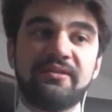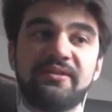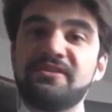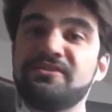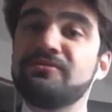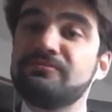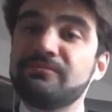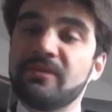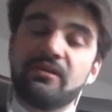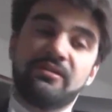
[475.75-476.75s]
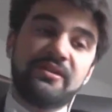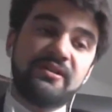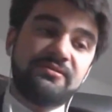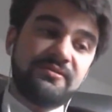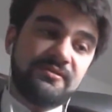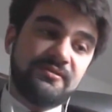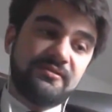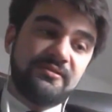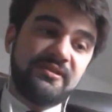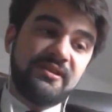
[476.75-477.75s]
they knew that
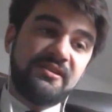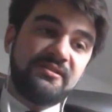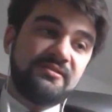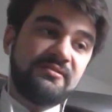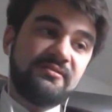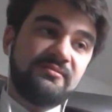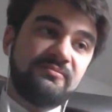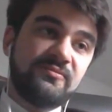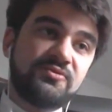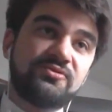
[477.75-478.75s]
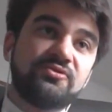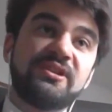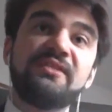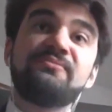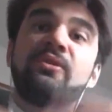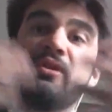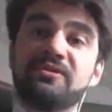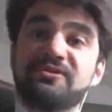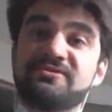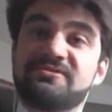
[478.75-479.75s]
to gain more
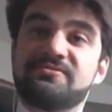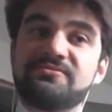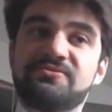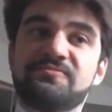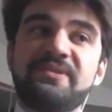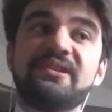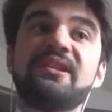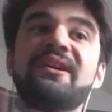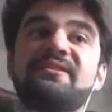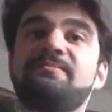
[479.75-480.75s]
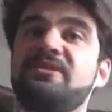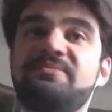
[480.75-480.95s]
audience, to be like